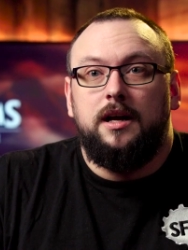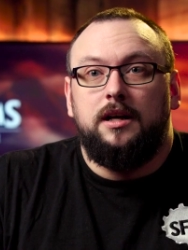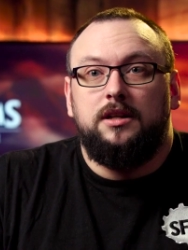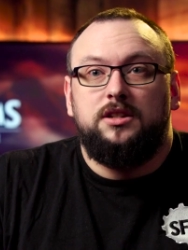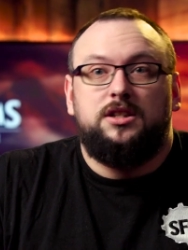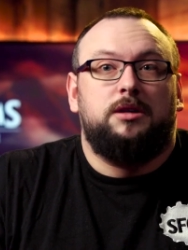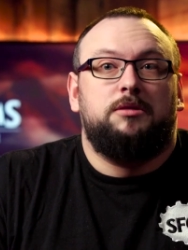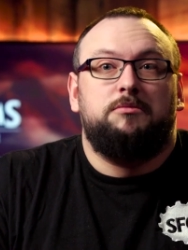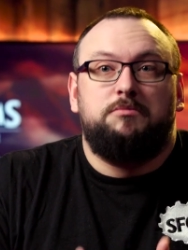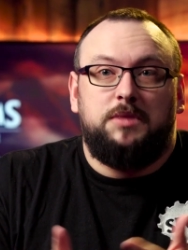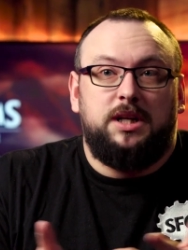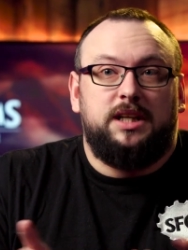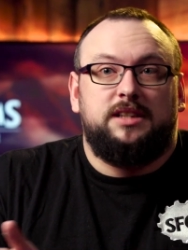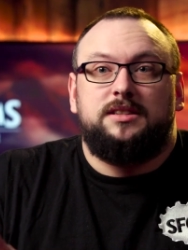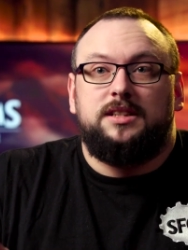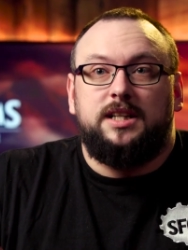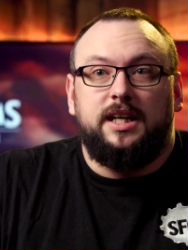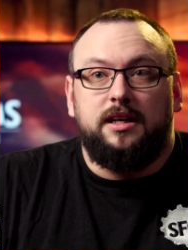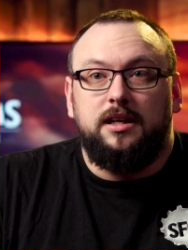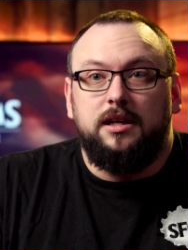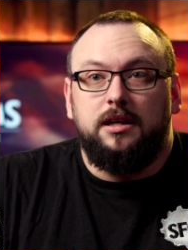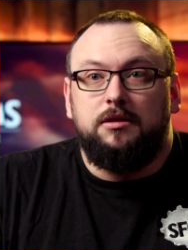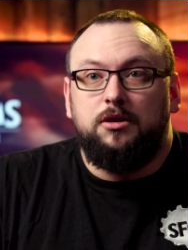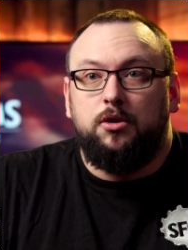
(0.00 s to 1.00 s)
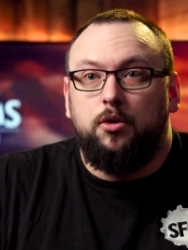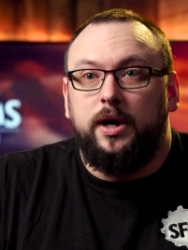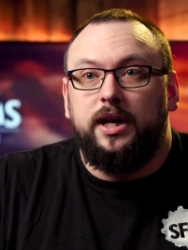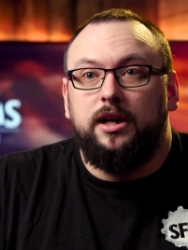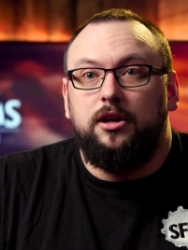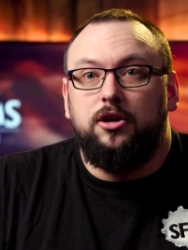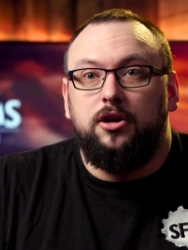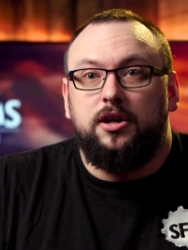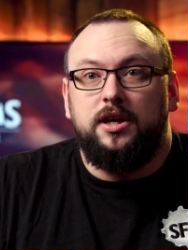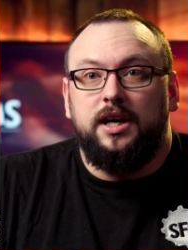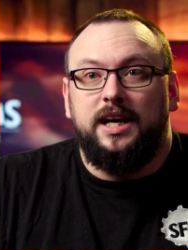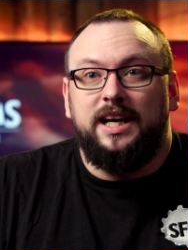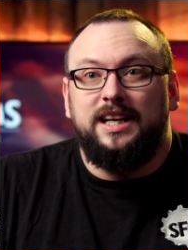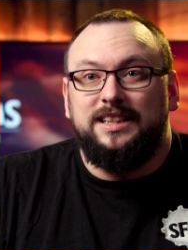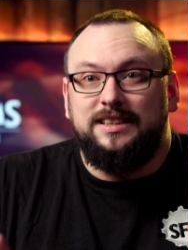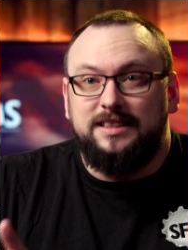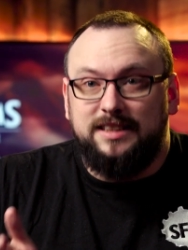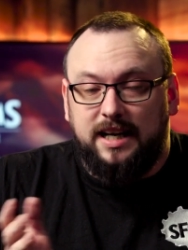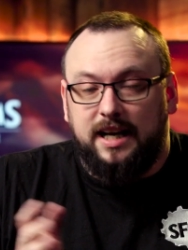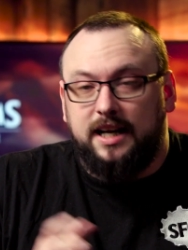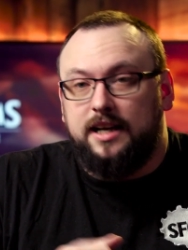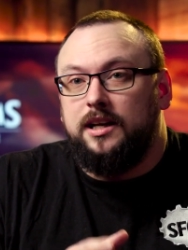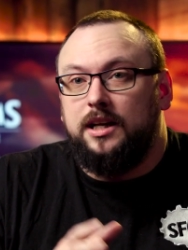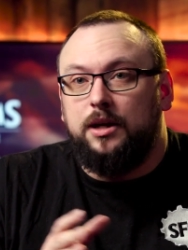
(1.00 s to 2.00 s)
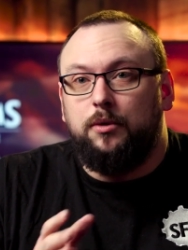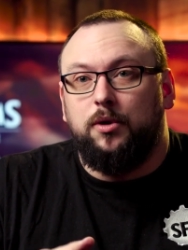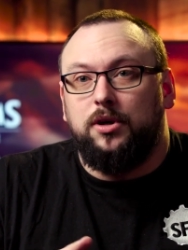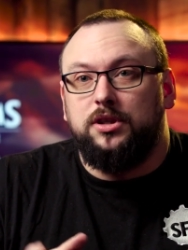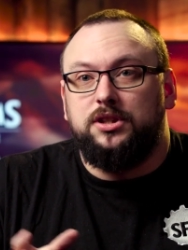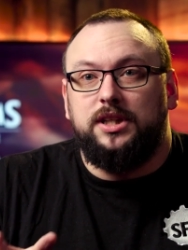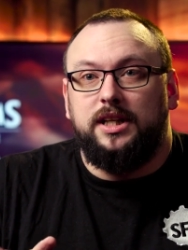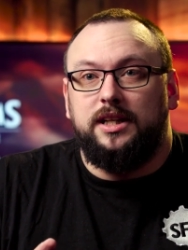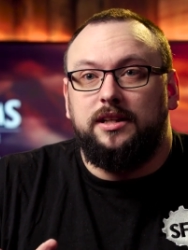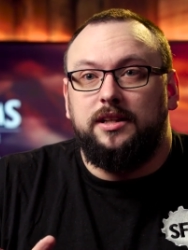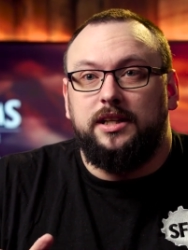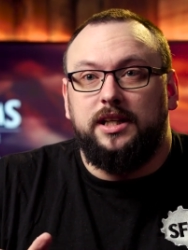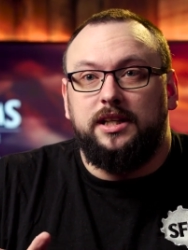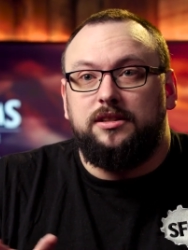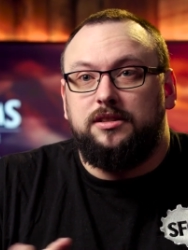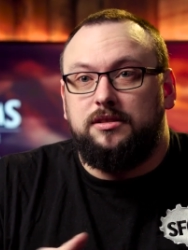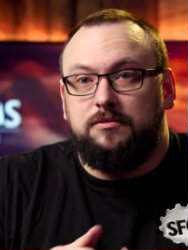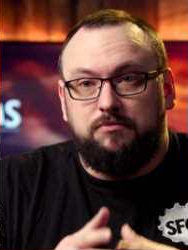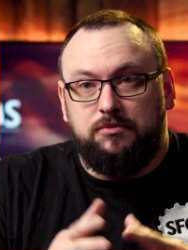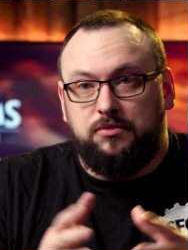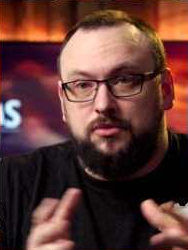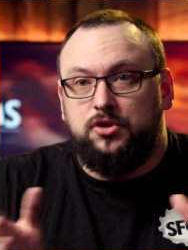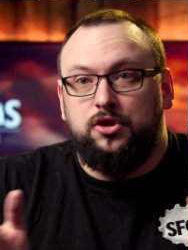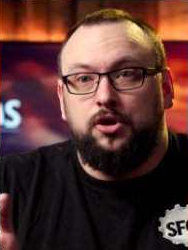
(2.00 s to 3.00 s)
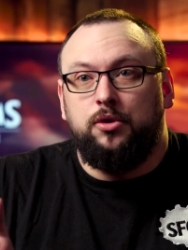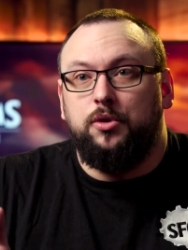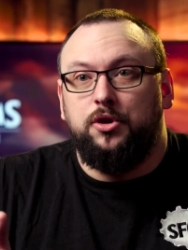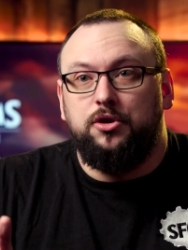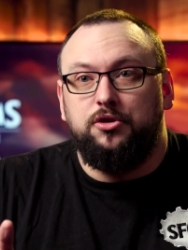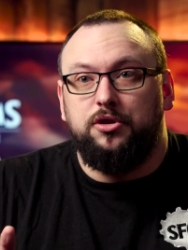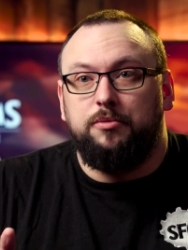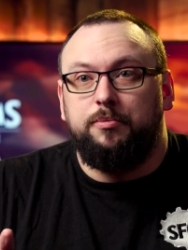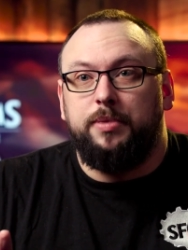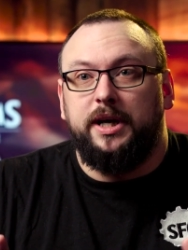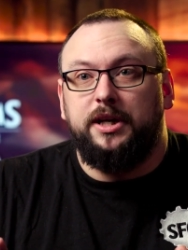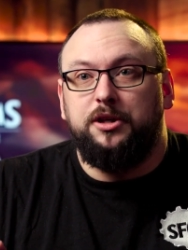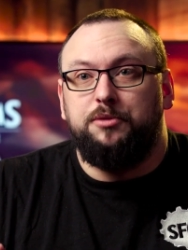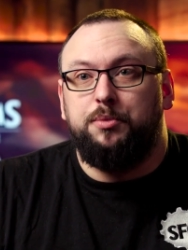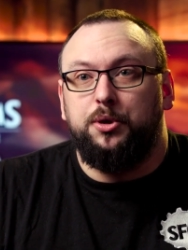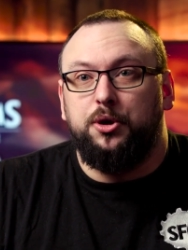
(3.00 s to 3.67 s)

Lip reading: So let's take a quick look at exactly what's in this 200-page